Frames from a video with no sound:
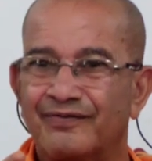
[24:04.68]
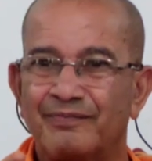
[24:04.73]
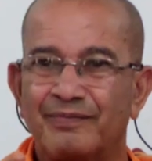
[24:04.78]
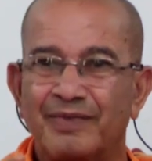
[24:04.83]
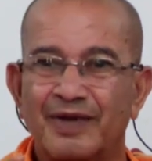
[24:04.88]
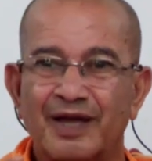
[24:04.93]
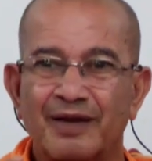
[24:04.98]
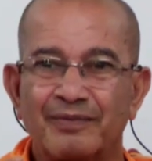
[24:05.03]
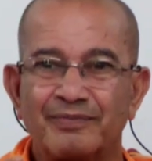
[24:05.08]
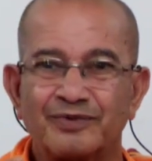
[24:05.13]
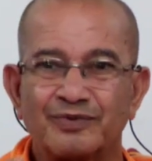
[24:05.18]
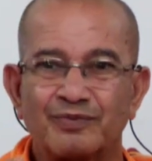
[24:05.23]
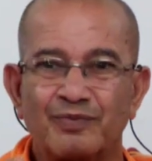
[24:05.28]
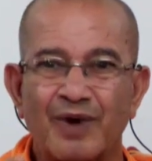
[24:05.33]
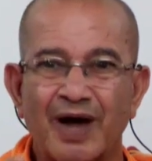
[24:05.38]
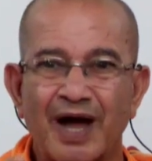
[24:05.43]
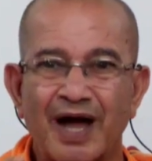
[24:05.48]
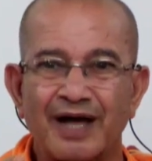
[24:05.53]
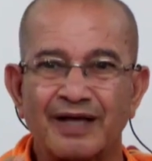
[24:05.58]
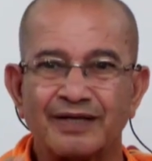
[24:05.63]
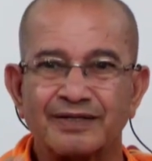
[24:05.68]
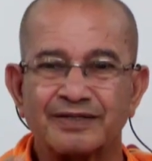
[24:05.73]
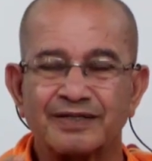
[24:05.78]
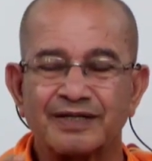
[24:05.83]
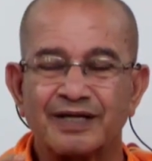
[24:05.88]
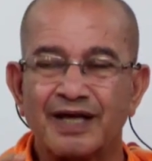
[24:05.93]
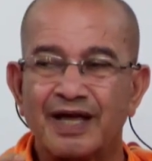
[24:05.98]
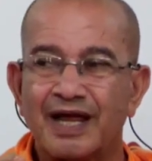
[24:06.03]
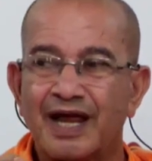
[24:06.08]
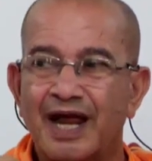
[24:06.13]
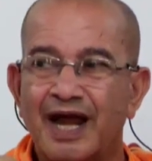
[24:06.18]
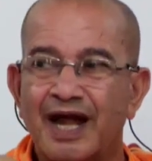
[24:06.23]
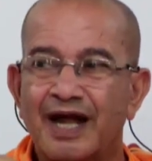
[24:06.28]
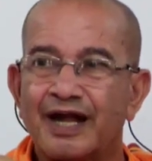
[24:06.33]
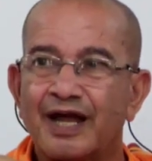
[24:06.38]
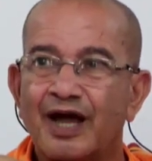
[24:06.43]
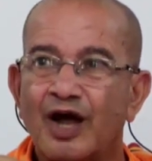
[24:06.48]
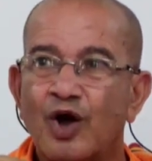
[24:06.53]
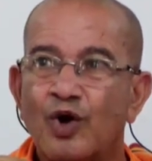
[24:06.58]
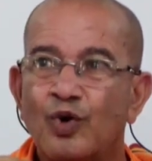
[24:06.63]
becomes vast, and
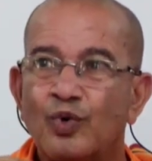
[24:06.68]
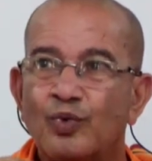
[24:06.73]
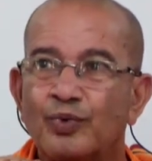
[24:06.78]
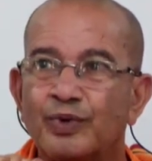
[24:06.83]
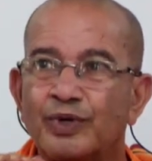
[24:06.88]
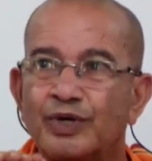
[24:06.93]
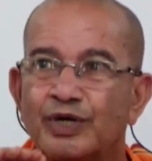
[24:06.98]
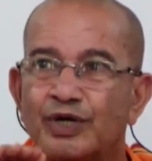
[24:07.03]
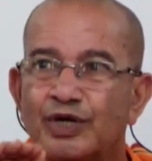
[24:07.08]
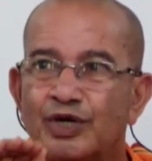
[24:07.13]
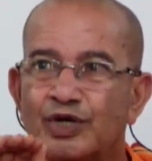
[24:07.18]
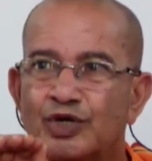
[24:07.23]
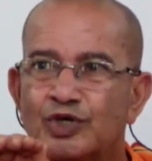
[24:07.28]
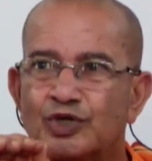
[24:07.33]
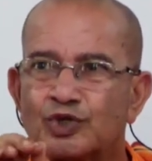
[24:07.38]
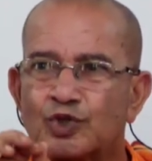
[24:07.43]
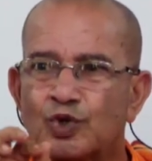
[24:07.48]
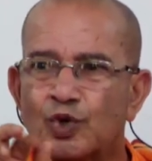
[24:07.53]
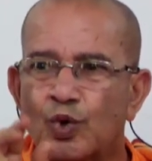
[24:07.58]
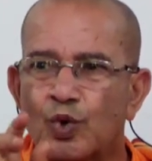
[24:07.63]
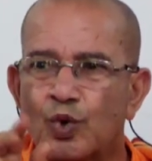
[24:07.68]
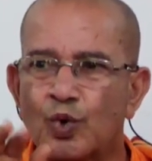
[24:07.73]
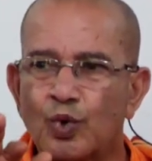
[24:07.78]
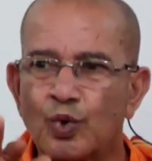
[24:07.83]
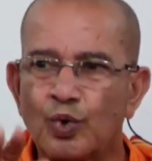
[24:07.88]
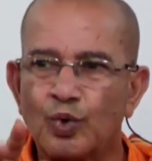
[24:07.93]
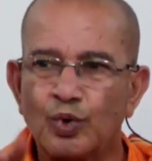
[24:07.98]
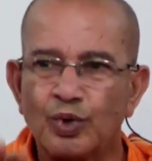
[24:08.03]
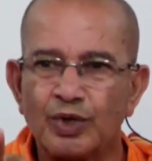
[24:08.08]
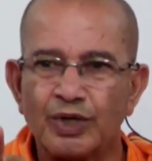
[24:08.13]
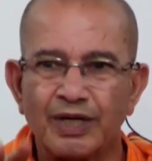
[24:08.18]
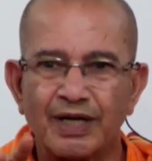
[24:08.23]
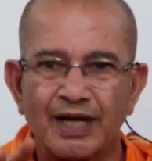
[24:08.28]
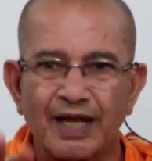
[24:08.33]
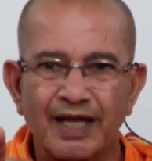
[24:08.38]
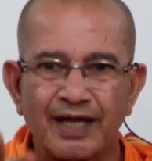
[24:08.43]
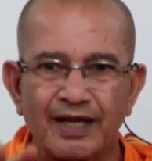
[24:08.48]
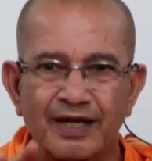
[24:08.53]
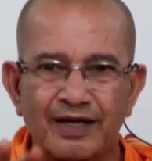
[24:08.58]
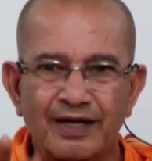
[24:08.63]
how we slowly,
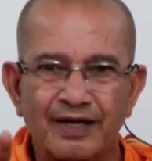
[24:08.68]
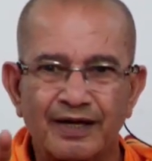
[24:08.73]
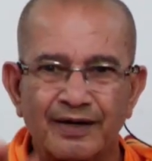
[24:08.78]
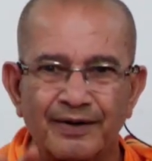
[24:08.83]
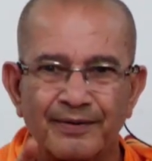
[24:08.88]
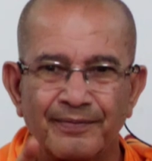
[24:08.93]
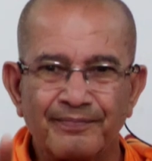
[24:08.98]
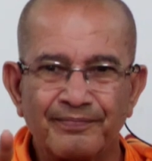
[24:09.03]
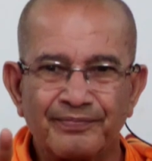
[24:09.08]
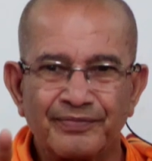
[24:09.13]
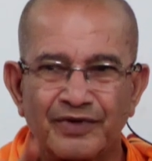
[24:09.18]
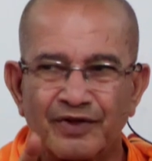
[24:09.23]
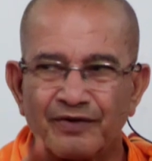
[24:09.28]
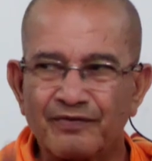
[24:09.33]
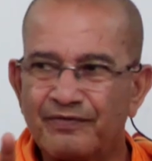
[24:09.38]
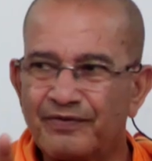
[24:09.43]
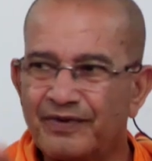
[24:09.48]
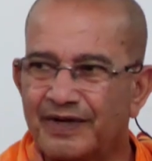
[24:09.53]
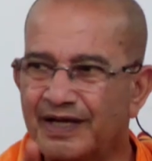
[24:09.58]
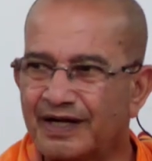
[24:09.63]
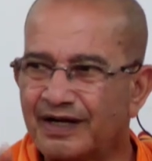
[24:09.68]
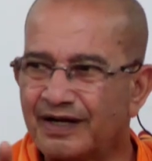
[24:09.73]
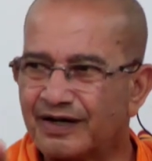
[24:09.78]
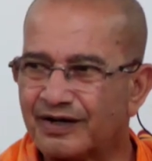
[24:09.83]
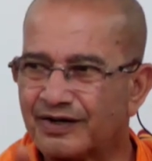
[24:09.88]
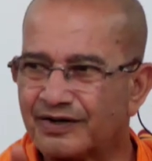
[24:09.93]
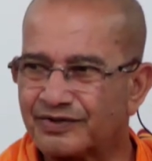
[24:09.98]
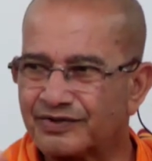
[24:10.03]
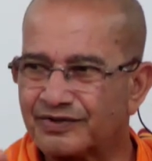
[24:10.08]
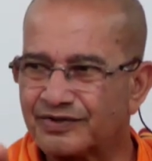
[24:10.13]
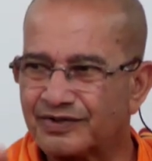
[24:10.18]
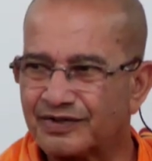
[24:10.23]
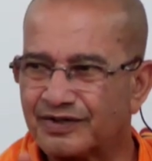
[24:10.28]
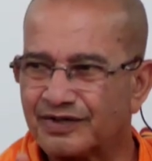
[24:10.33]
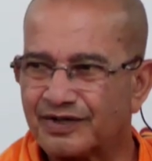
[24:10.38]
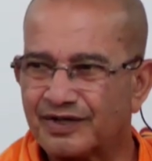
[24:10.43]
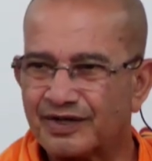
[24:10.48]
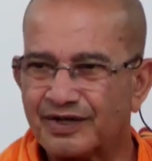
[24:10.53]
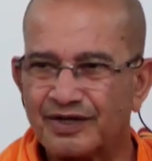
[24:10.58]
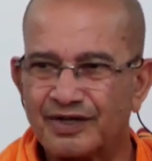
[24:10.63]
like
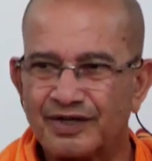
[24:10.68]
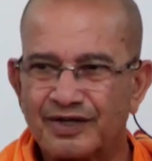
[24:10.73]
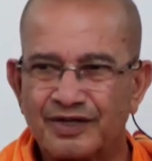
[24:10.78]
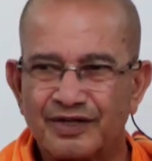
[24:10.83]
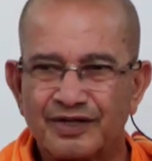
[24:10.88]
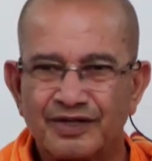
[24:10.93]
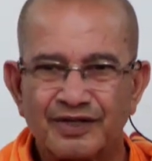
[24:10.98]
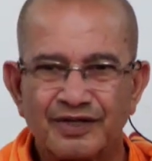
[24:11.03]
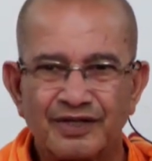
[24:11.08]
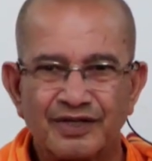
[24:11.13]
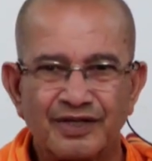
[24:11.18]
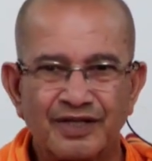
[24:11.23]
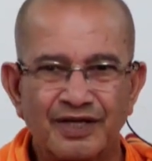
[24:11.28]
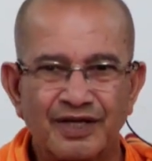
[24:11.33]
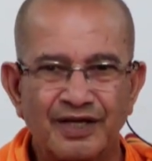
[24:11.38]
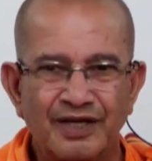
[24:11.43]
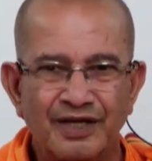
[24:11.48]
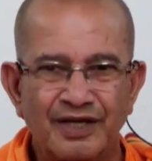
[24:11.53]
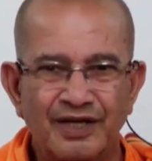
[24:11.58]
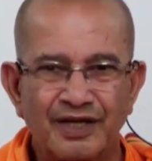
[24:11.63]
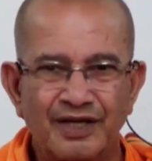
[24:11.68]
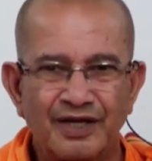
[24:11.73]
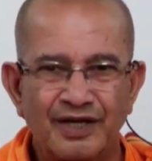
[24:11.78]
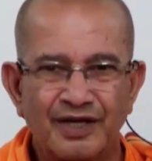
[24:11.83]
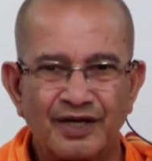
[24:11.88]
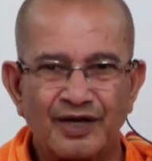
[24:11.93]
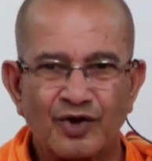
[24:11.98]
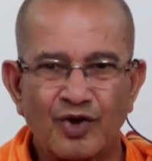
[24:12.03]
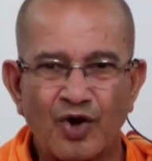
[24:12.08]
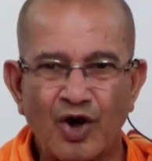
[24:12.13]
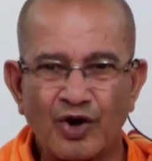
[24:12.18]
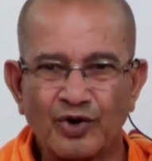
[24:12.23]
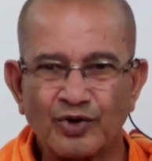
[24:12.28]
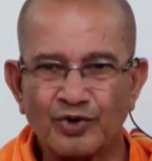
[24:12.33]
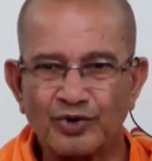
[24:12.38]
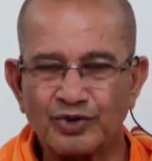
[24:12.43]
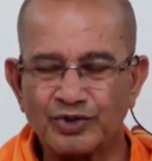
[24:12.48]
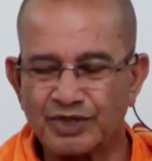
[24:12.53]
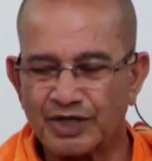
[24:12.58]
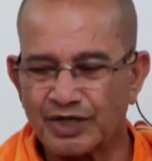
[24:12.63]
feelers, the
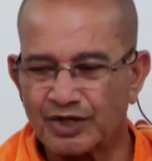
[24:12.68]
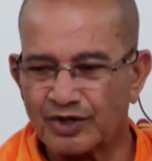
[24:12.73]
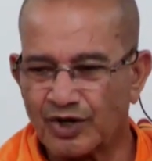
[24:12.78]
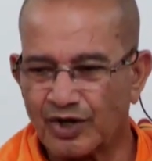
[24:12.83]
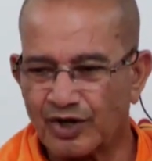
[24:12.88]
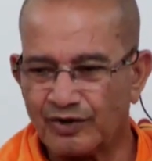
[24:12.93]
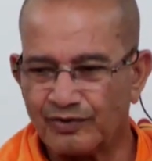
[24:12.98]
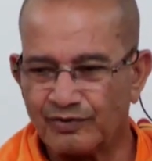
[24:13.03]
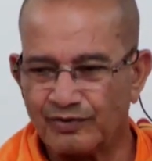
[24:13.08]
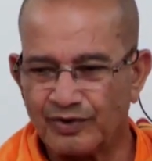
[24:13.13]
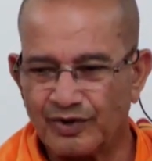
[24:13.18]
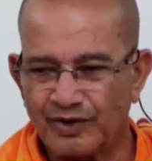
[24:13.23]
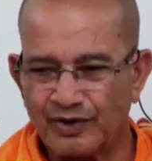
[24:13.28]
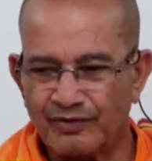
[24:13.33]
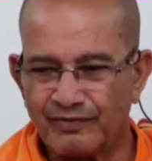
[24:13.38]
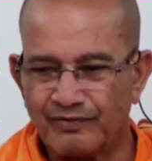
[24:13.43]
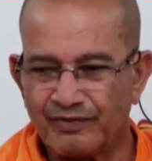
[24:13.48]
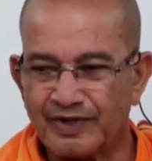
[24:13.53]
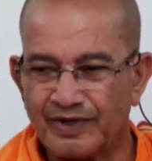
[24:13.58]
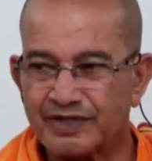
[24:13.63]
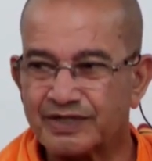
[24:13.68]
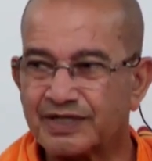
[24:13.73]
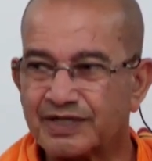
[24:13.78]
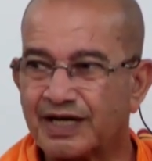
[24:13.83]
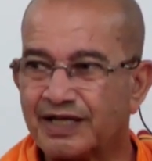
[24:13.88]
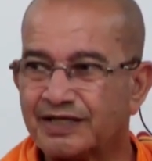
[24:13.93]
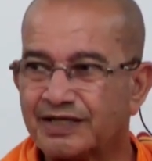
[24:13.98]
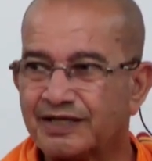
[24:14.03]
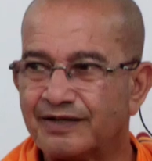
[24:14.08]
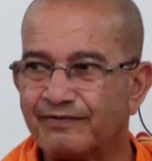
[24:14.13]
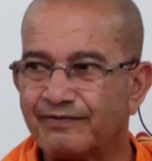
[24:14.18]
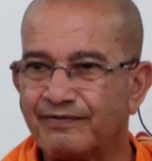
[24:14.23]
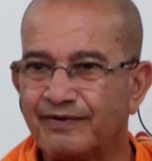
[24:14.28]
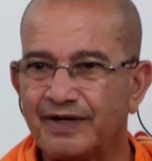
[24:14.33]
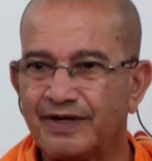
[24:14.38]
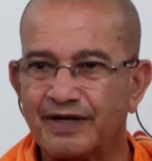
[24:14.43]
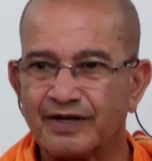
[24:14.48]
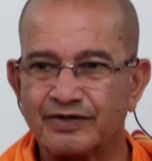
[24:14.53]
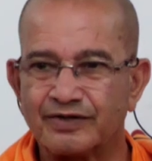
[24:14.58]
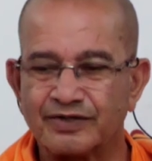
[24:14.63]
cockroach and all, will stretch the
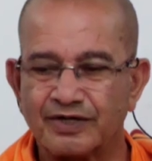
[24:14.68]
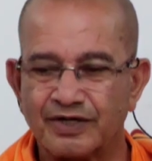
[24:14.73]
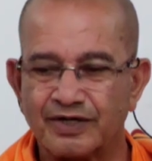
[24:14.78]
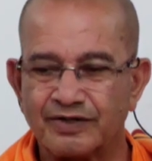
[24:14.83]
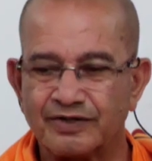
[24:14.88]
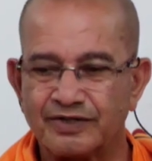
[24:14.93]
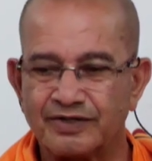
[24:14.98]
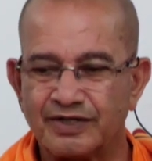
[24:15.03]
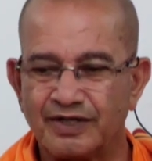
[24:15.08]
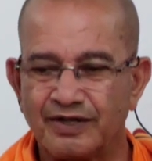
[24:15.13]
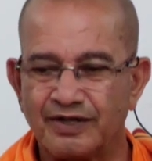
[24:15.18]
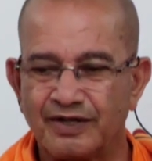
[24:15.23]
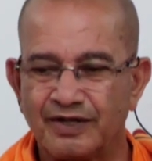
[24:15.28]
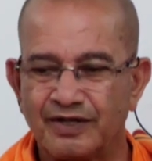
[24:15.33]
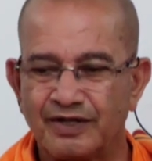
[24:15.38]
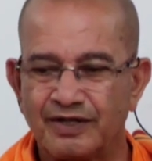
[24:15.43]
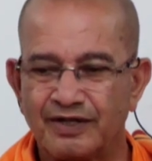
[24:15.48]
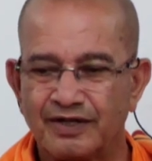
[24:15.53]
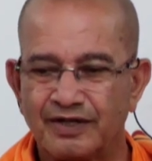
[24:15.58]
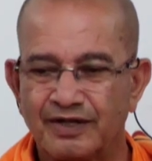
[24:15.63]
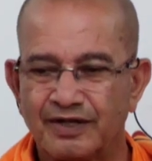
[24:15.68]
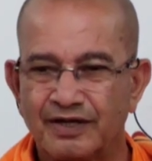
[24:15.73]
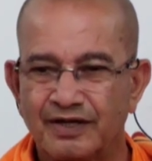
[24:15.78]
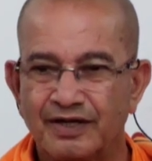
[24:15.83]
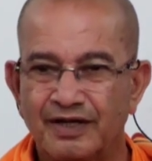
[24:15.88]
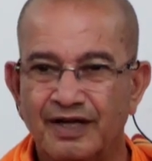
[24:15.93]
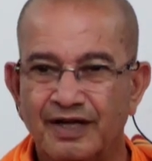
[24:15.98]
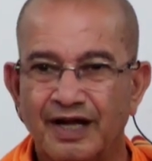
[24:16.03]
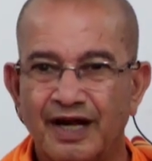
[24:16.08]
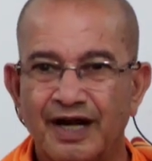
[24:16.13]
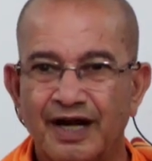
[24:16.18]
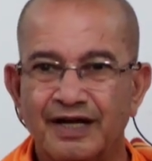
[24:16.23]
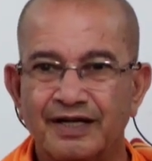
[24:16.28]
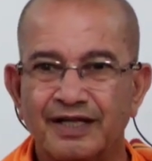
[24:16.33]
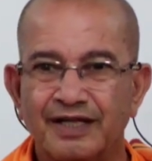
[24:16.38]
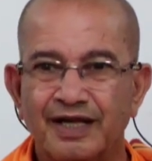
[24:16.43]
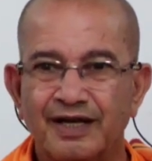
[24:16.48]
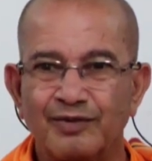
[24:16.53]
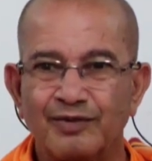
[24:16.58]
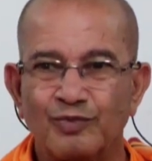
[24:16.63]
feelers and see, and
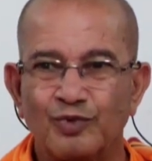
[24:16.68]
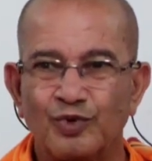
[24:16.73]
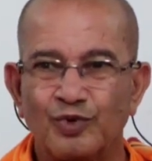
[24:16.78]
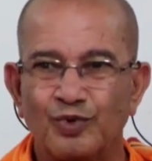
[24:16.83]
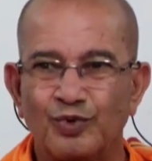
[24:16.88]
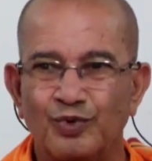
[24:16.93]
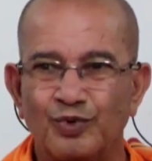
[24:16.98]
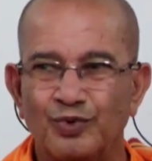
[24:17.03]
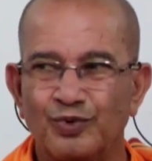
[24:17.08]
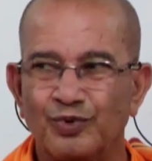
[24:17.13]
then move.